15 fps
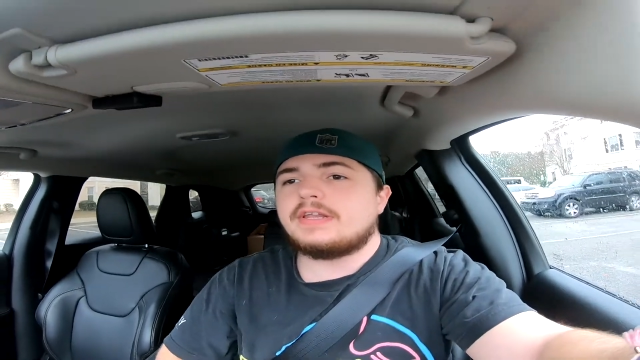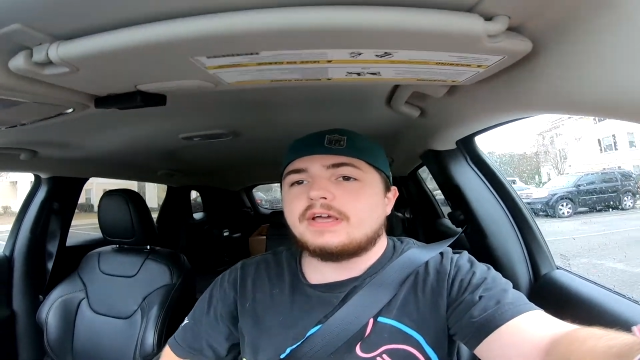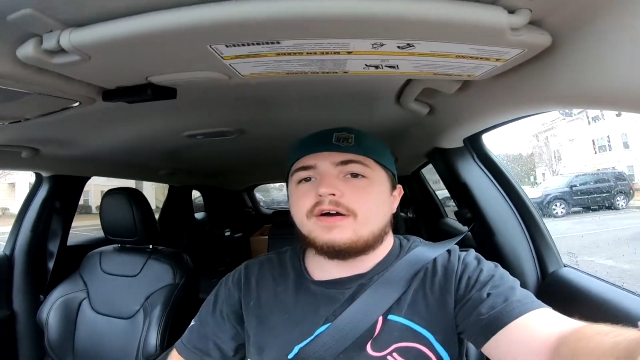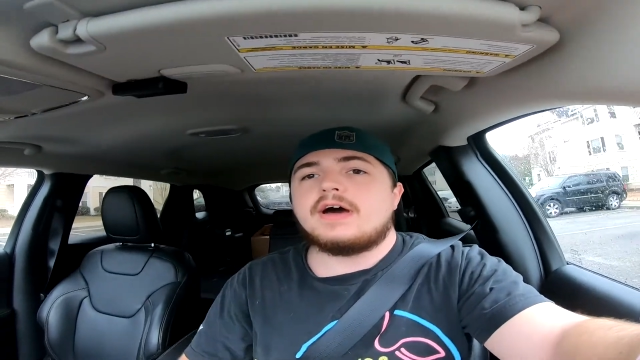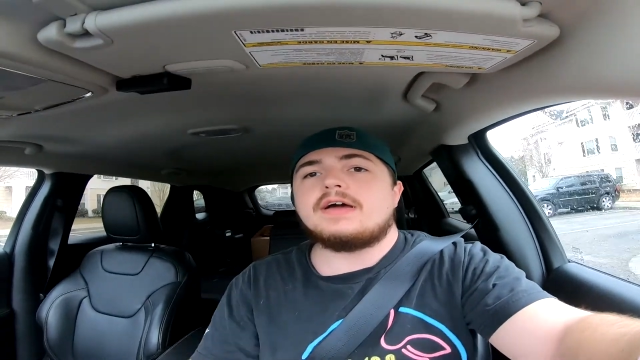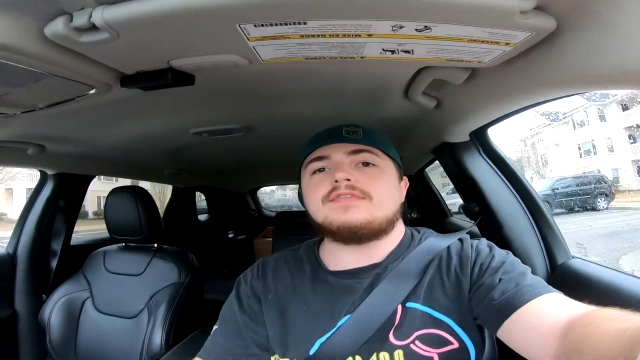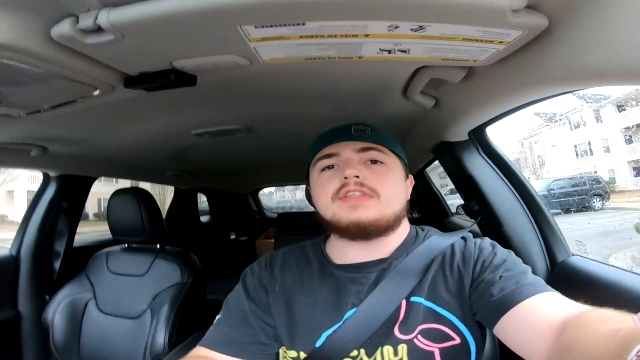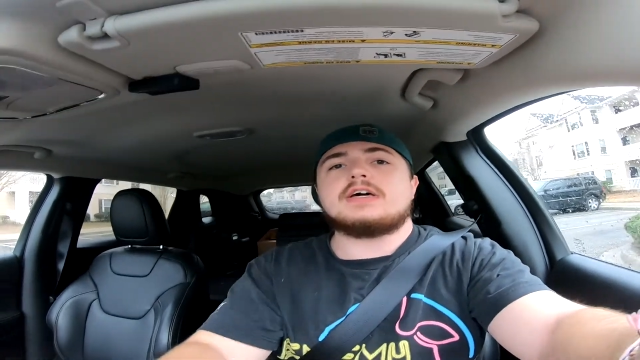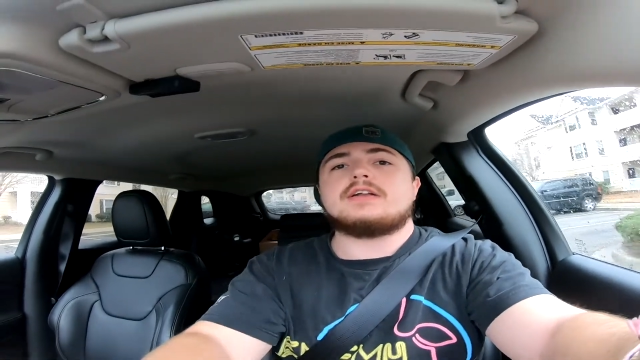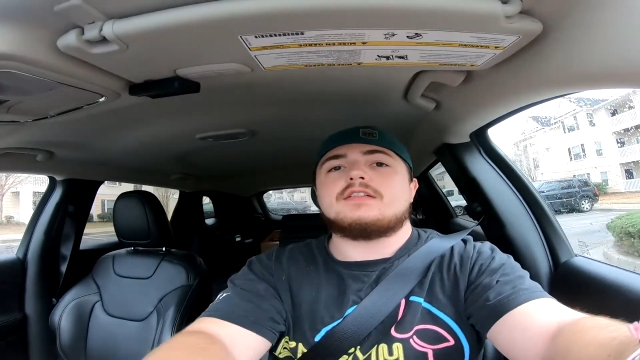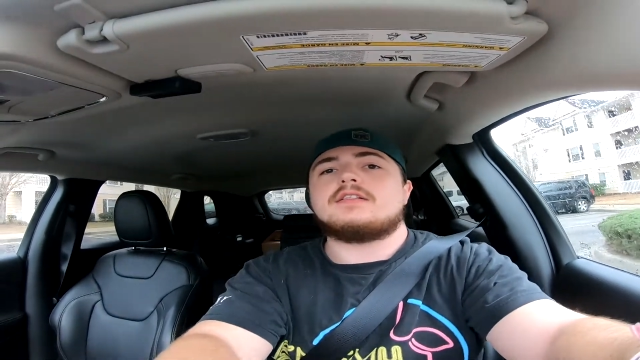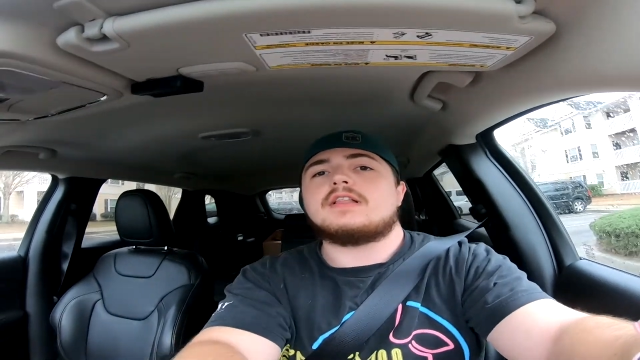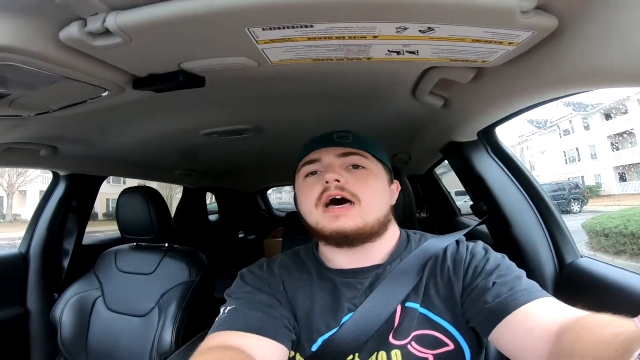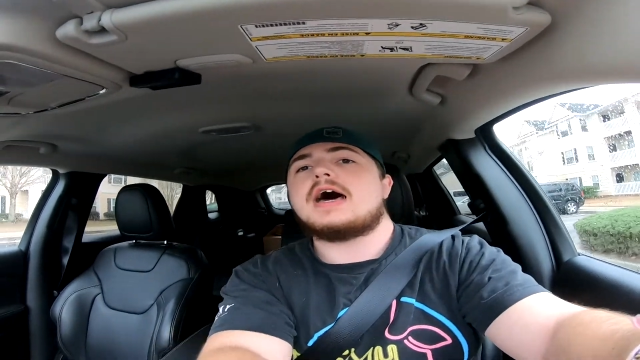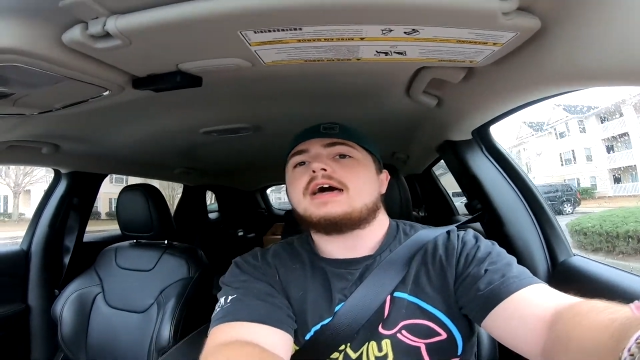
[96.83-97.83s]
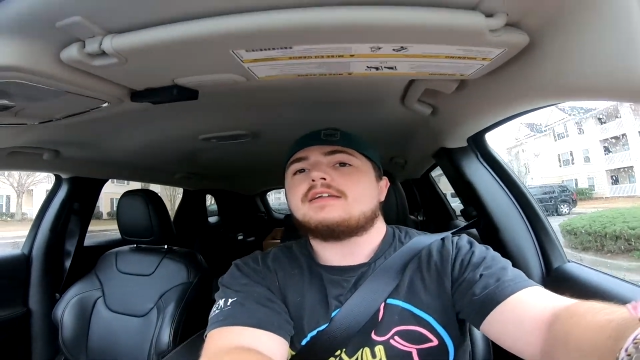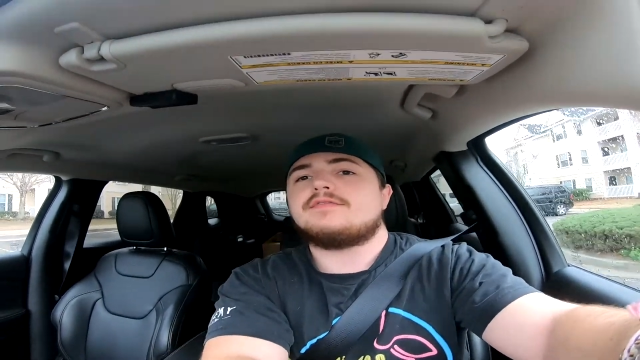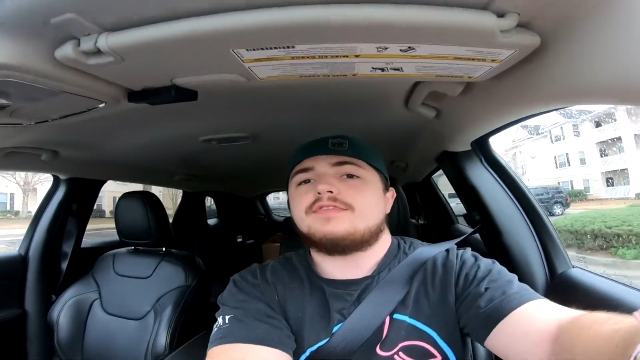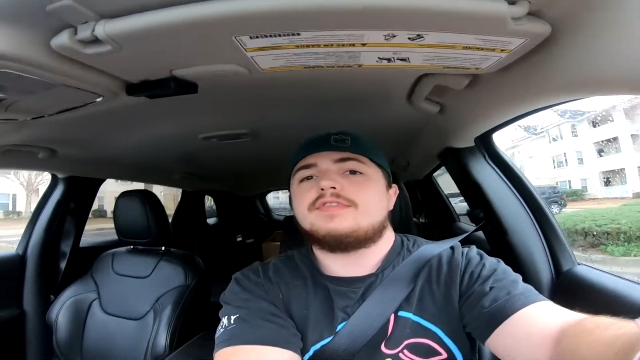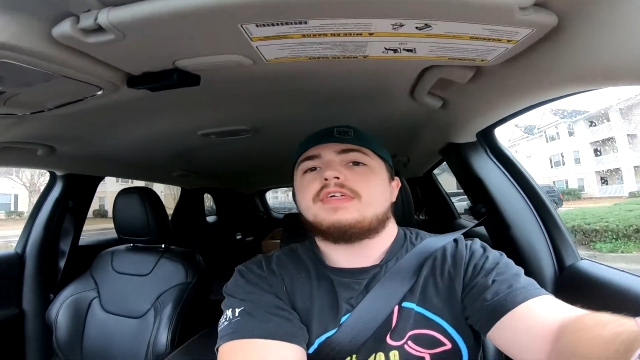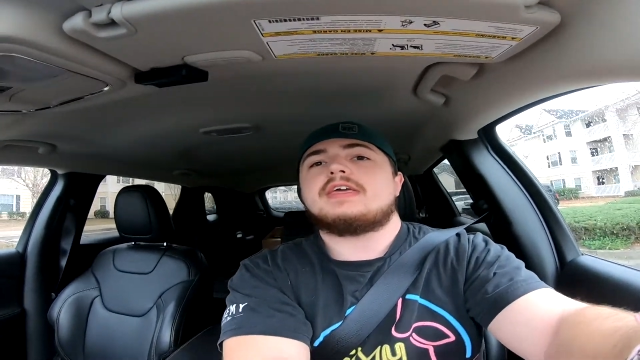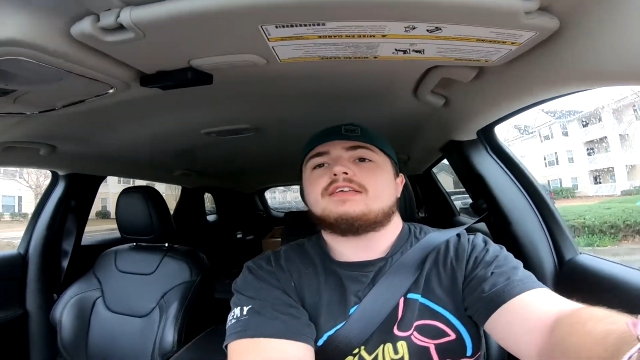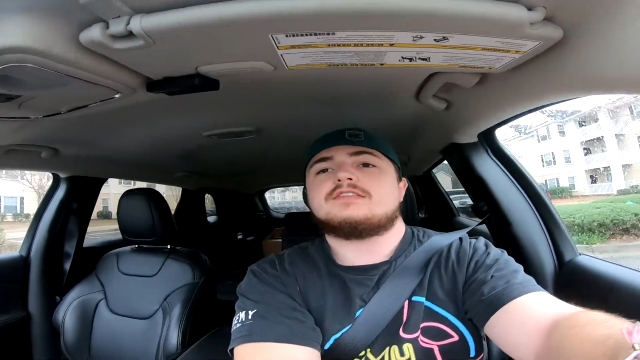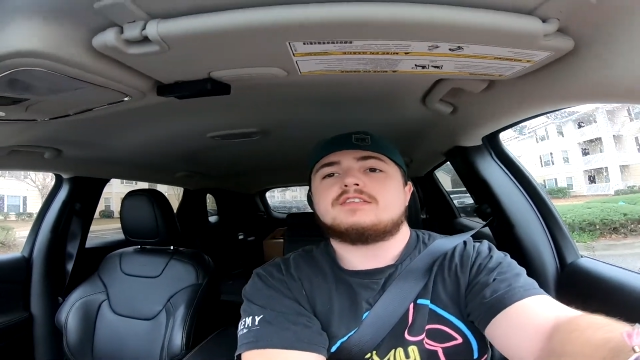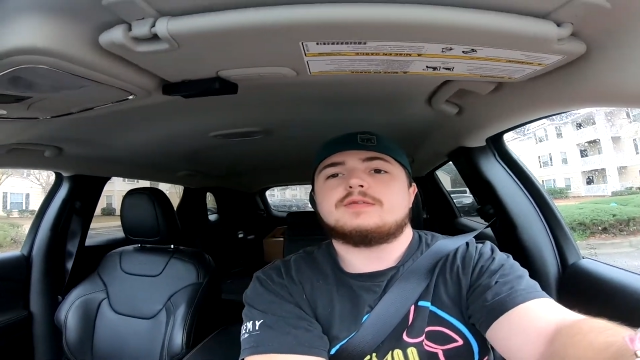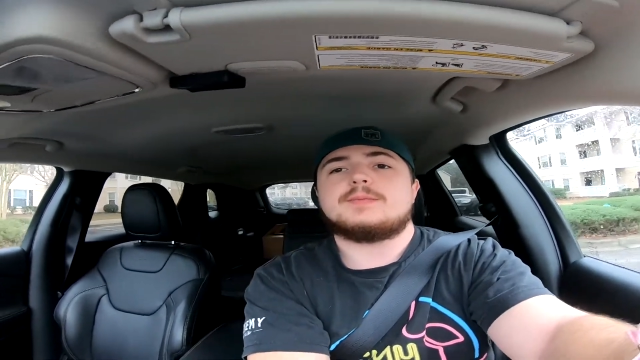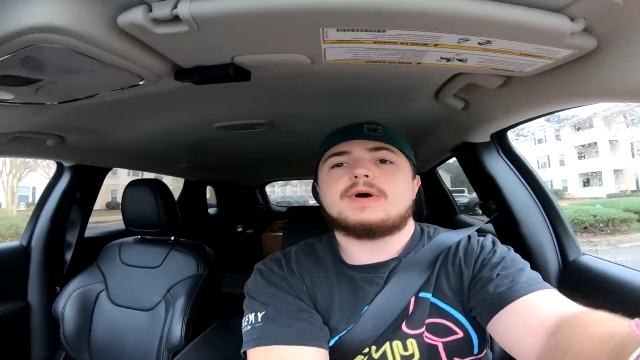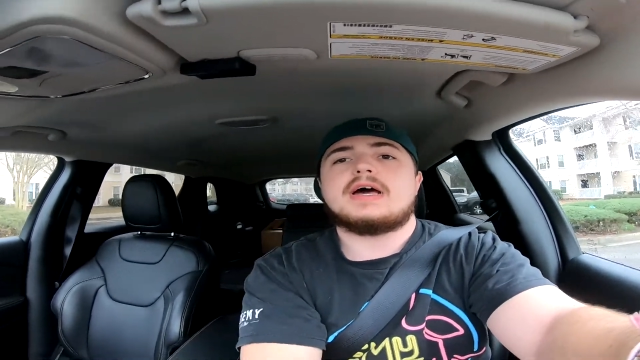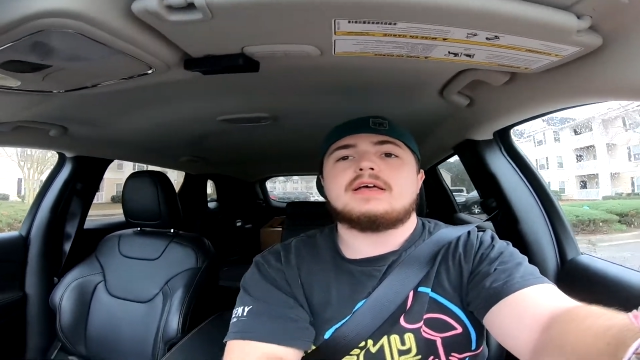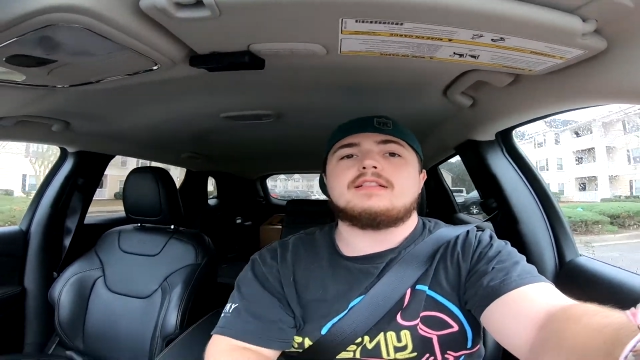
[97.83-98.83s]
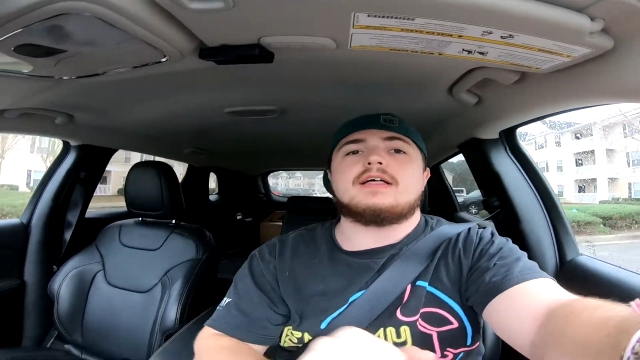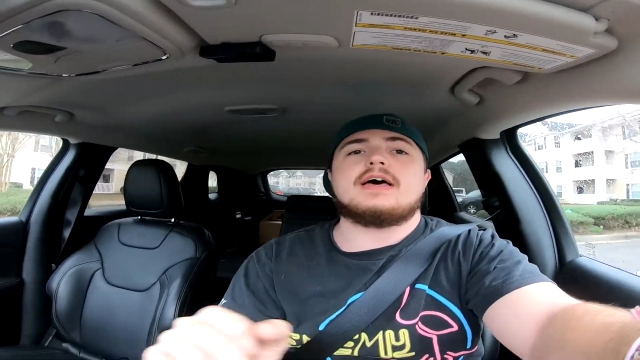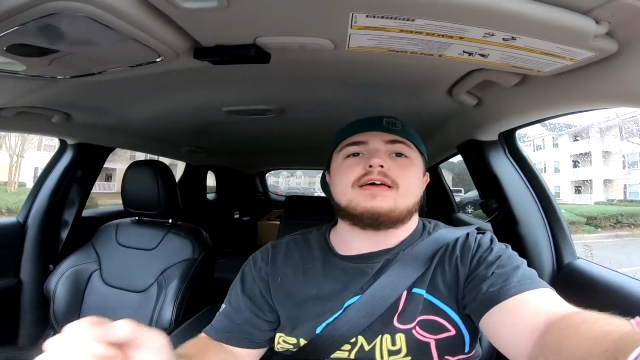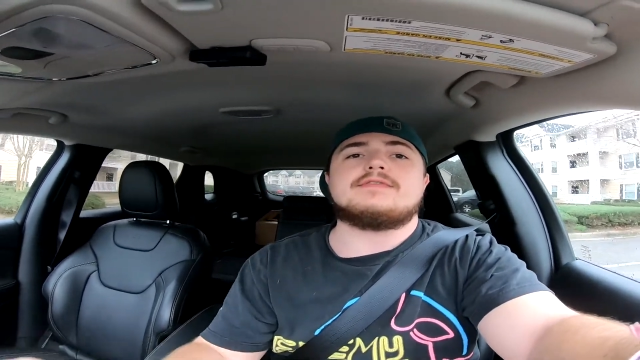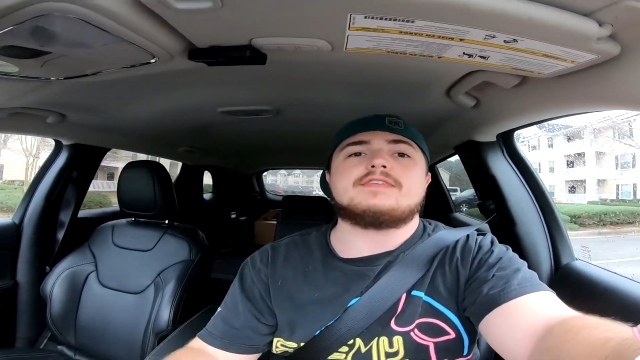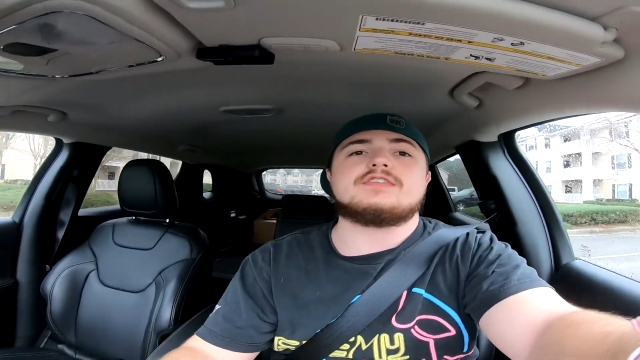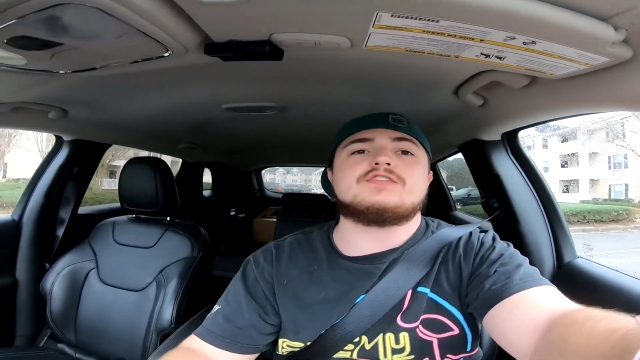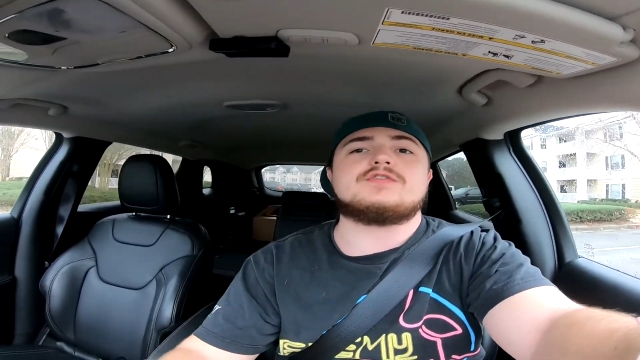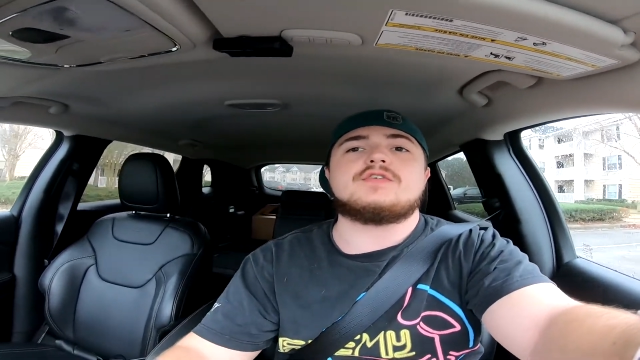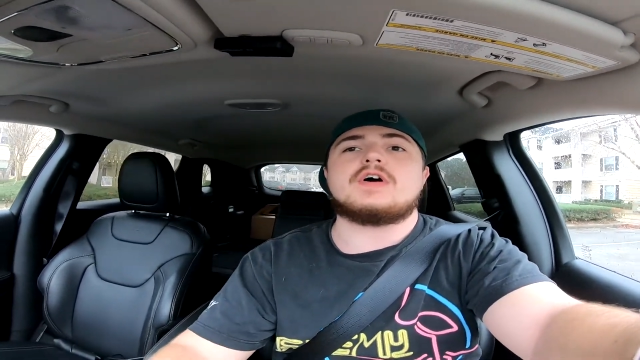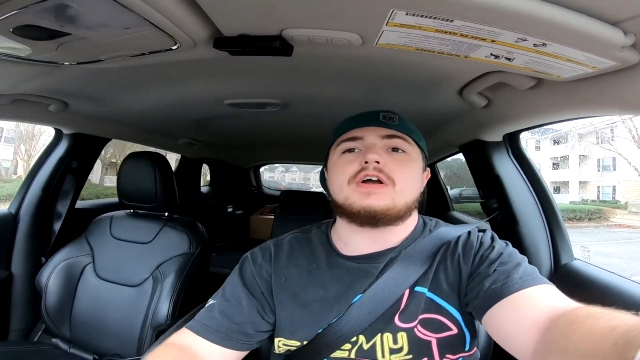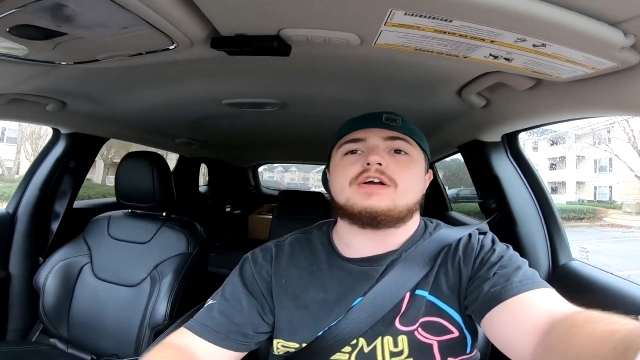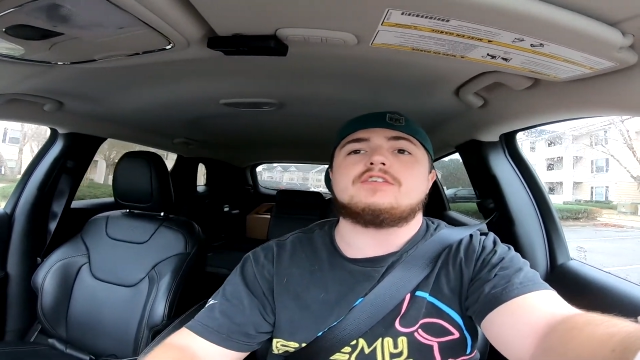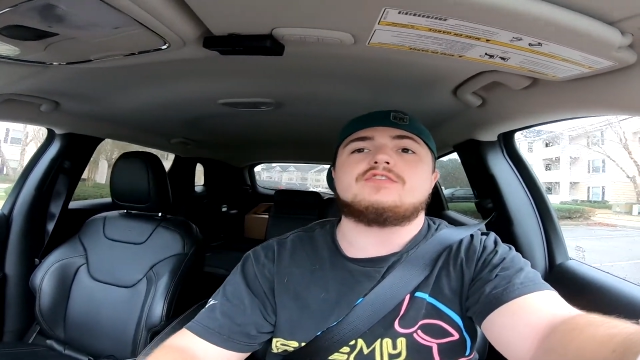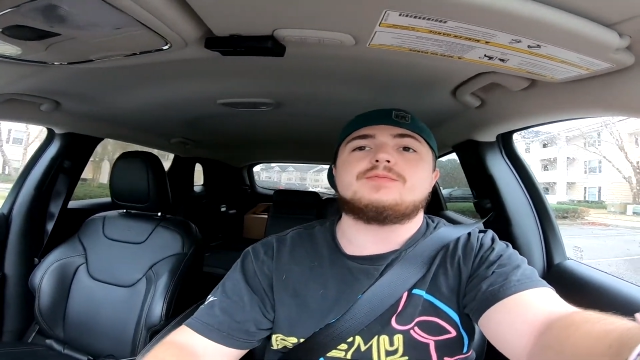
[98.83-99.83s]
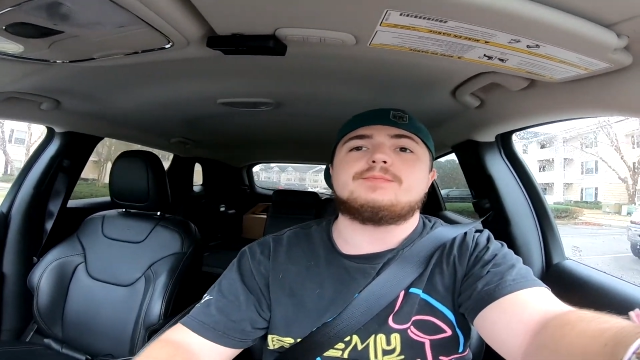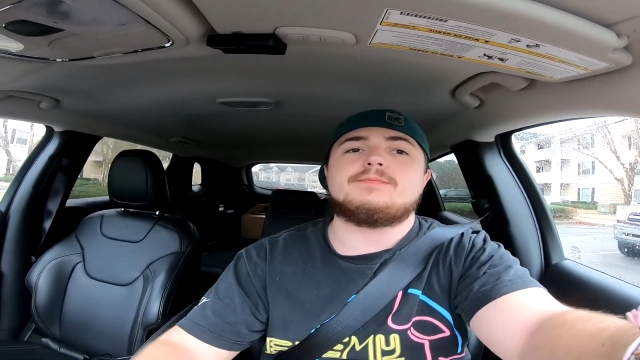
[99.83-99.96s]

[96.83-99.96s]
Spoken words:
You know, I've done a lot of things in my life as far as,